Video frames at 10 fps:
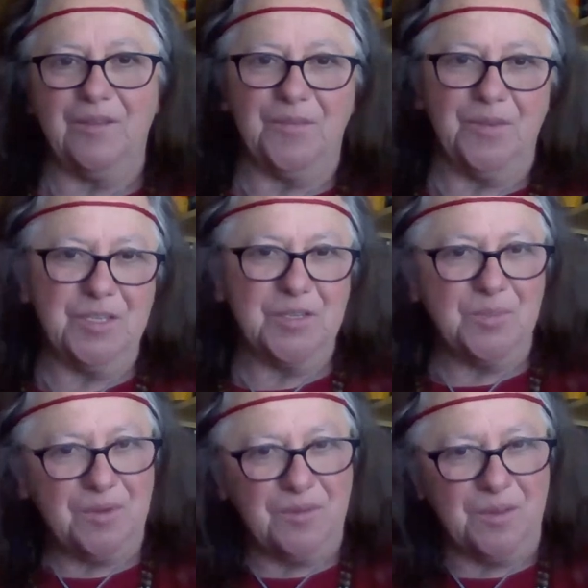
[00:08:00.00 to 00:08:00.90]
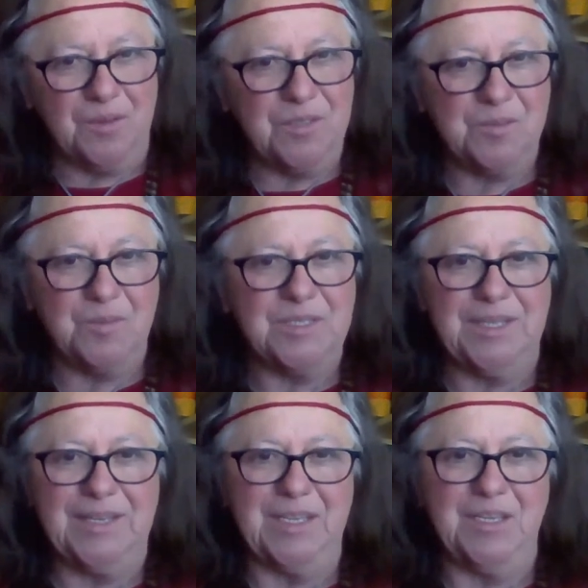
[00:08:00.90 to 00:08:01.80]
first one of those was
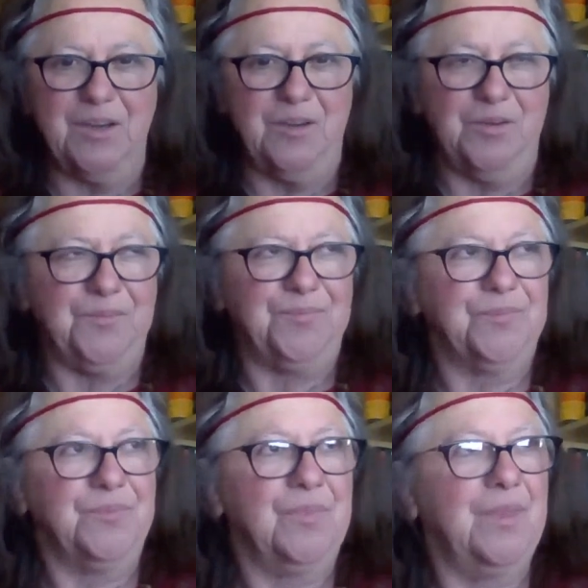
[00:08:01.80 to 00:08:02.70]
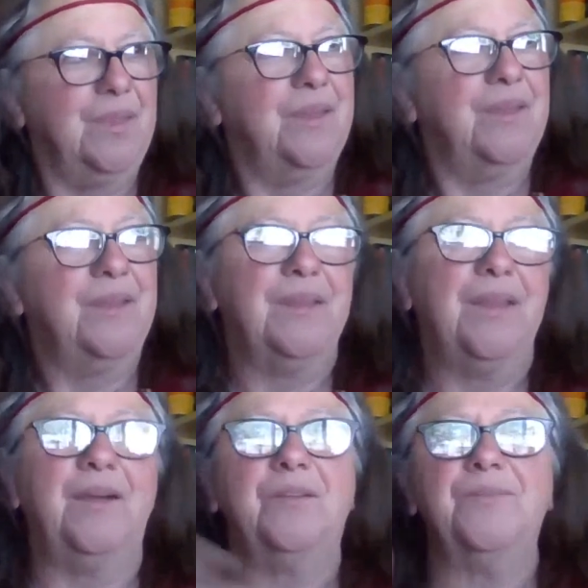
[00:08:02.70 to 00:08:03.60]
letting go.
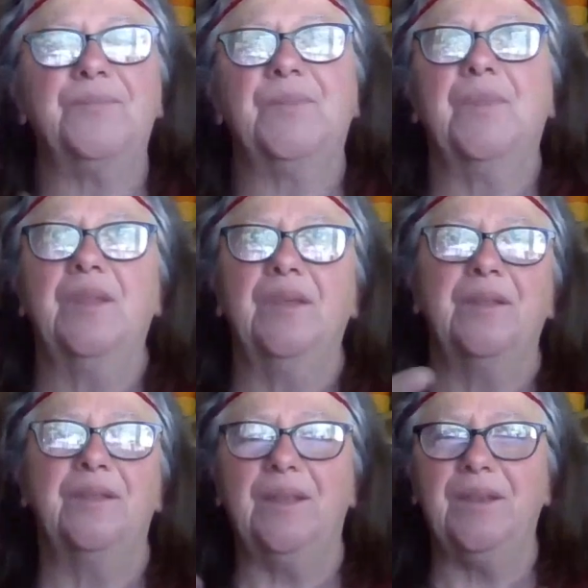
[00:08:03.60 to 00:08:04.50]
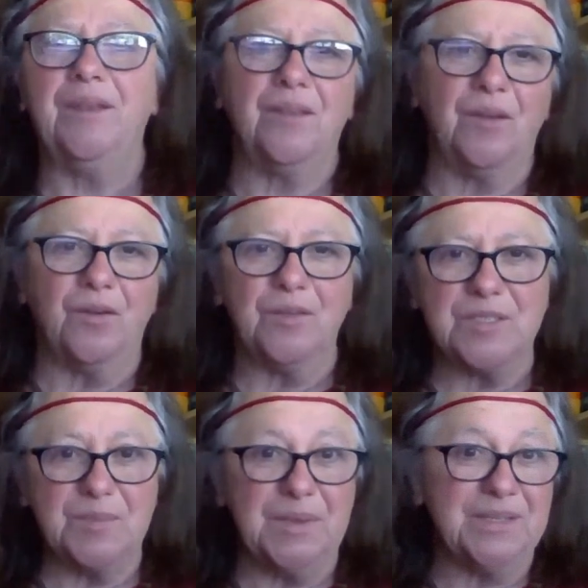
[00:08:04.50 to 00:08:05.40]
Now, letting go is
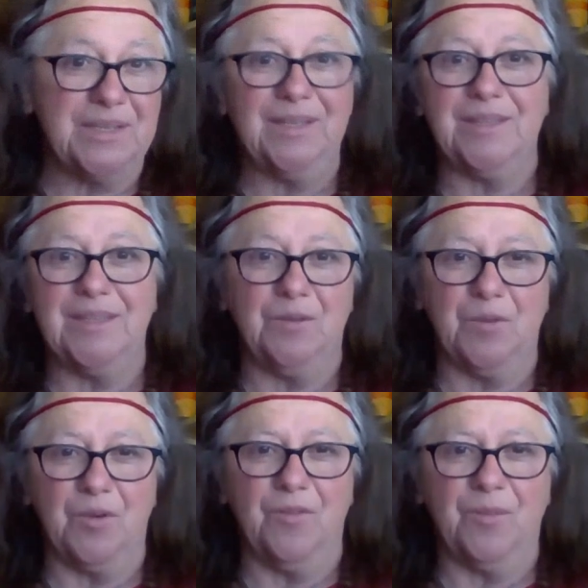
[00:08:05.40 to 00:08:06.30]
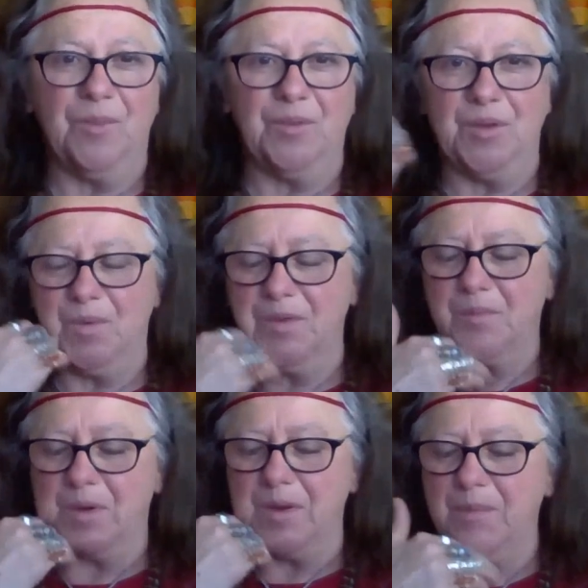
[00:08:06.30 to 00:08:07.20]
a mundane thing we're all familiar with
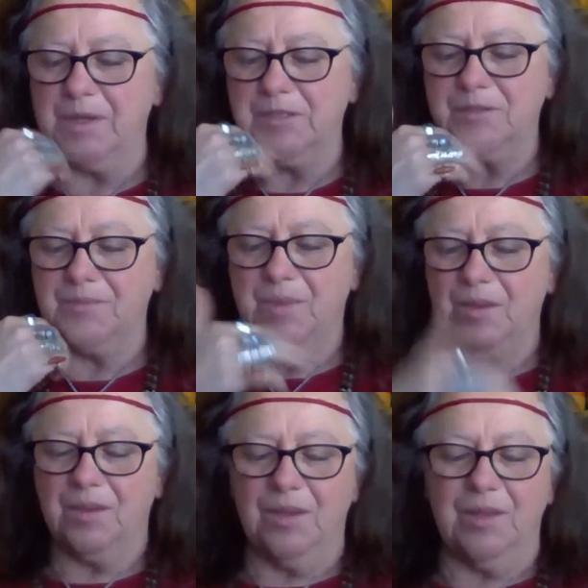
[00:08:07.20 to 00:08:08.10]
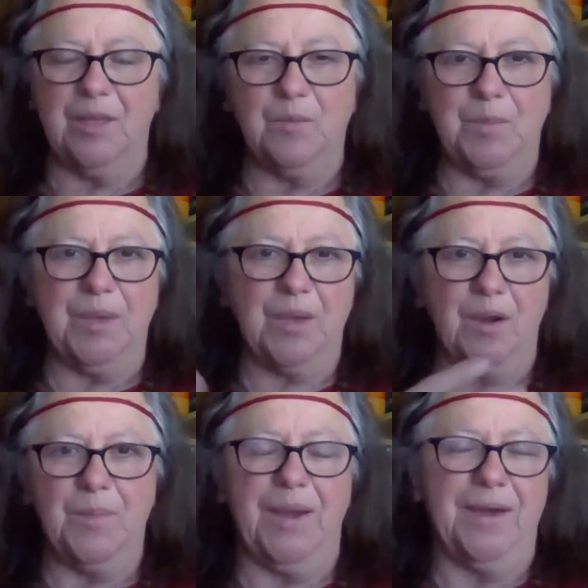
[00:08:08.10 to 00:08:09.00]
pretty much. And we pick
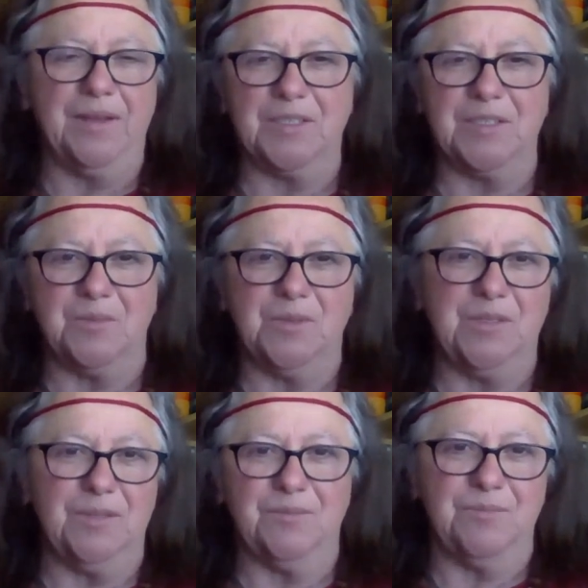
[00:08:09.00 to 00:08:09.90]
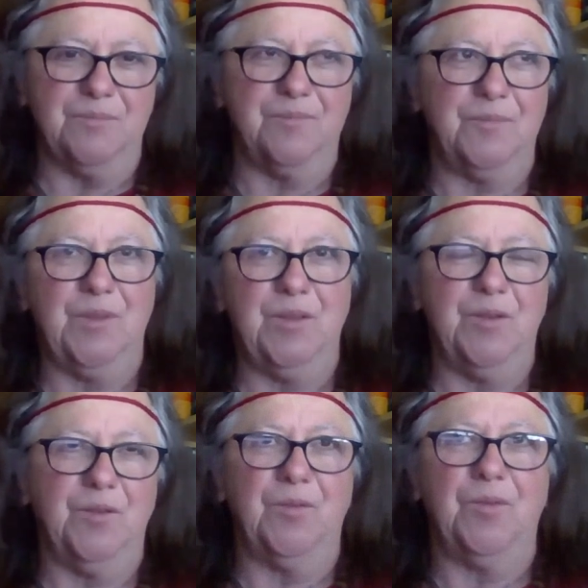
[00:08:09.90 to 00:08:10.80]
our battles and we,
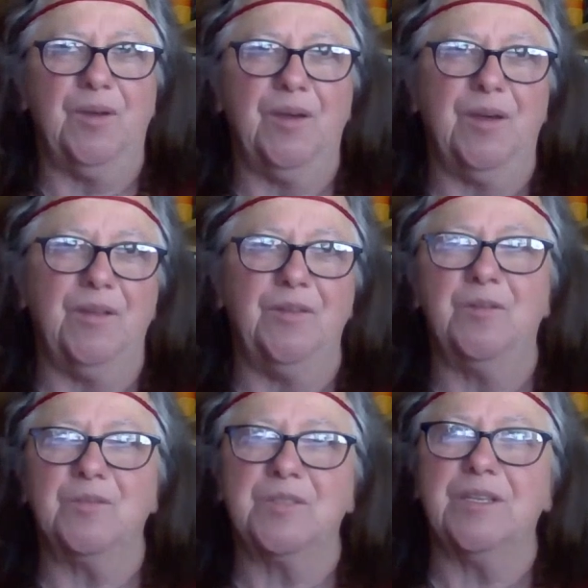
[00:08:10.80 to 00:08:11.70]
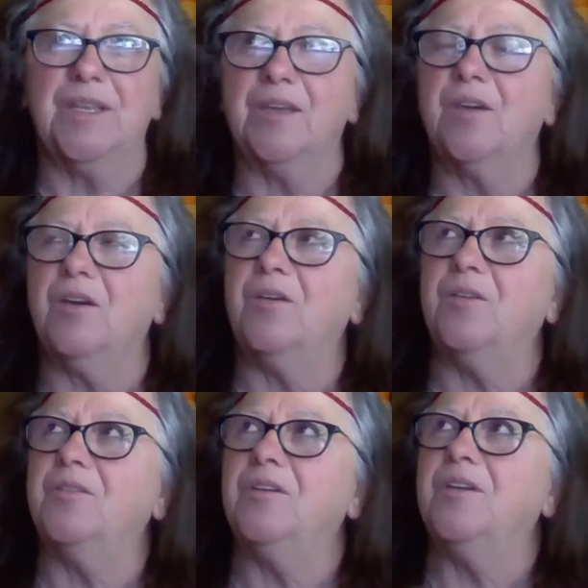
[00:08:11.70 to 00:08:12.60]
know to let
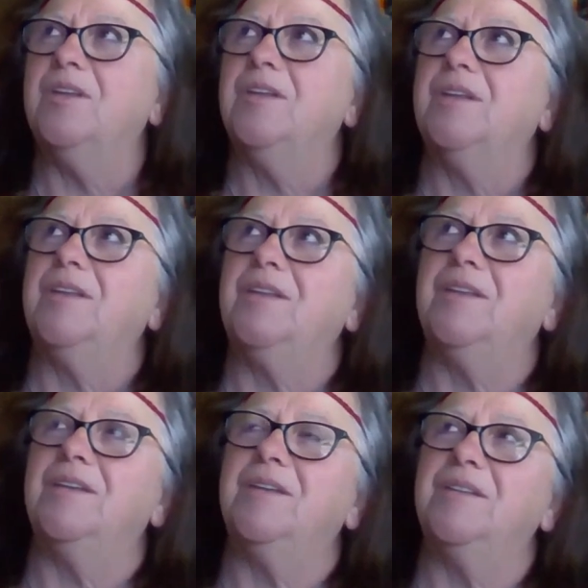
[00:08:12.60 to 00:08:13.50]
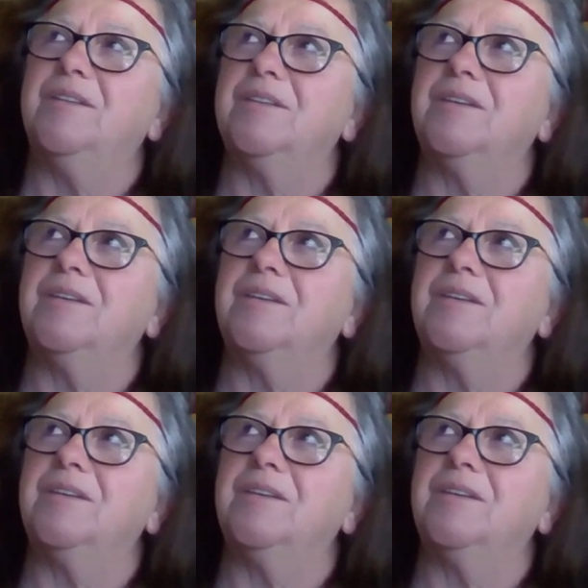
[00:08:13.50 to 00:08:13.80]
go. And